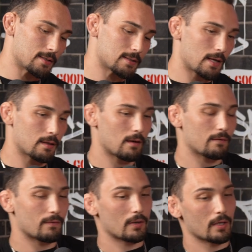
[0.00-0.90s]
stayed there
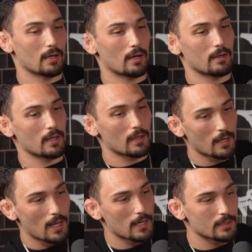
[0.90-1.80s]
for a year, and then the
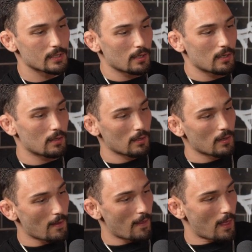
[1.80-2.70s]
next year
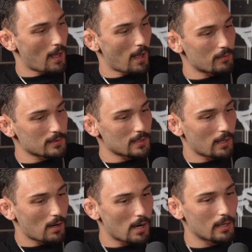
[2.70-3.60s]
I was like,
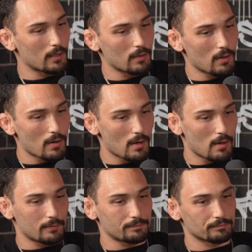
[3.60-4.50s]
all right,
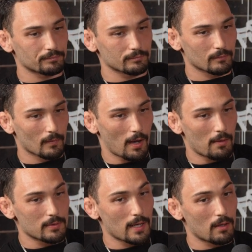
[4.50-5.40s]
I
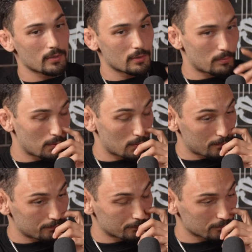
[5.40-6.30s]
was eligible,
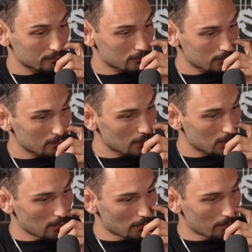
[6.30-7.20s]

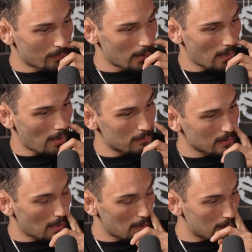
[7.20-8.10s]
but I was
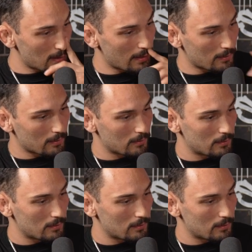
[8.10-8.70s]
kind of like